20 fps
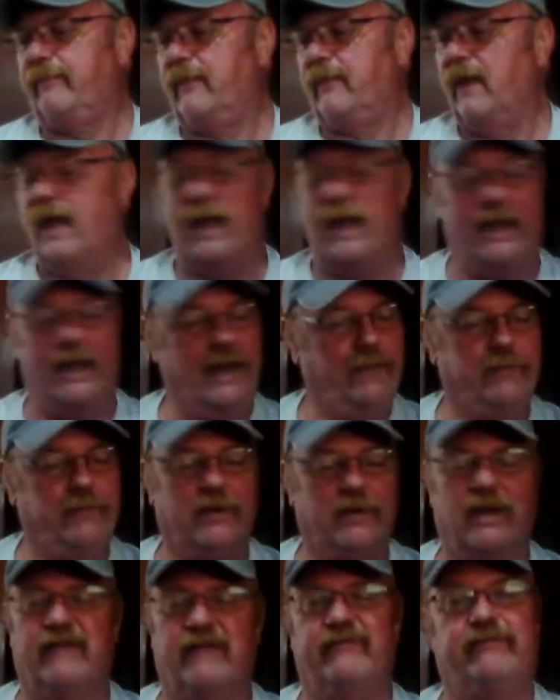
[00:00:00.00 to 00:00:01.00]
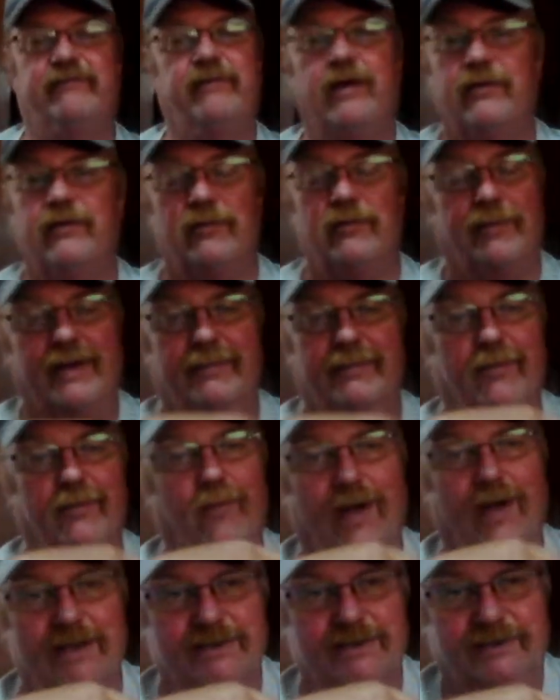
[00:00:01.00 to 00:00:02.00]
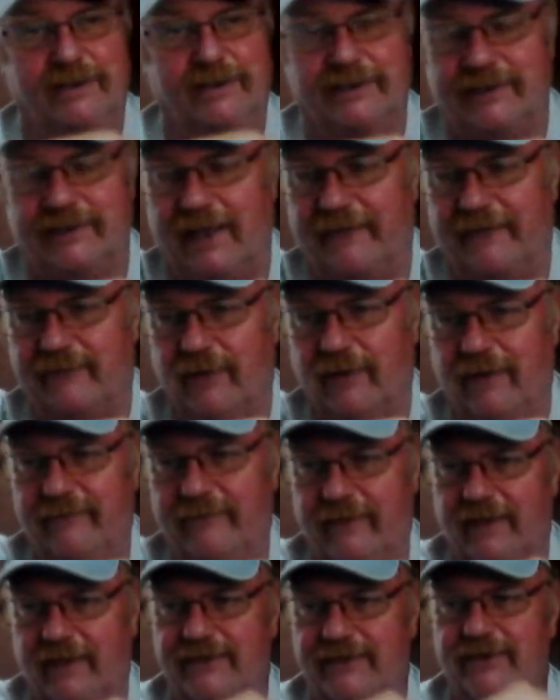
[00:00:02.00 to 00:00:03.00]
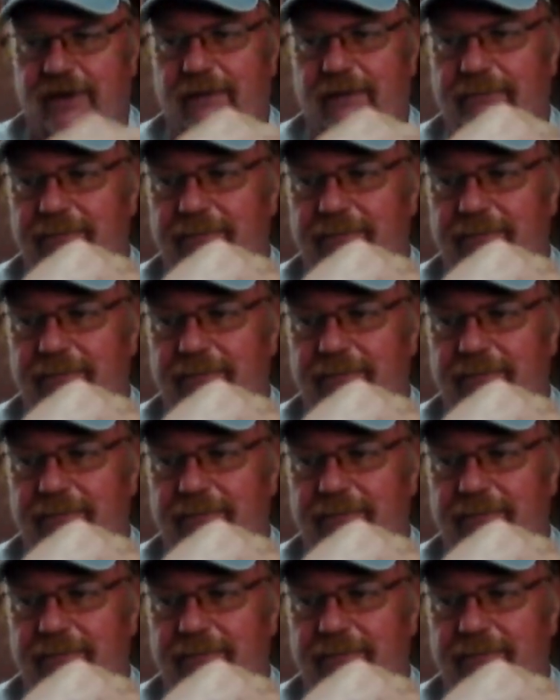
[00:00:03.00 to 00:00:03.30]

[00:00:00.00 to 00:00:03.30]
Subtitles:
And I would love other people watching this after I finish up.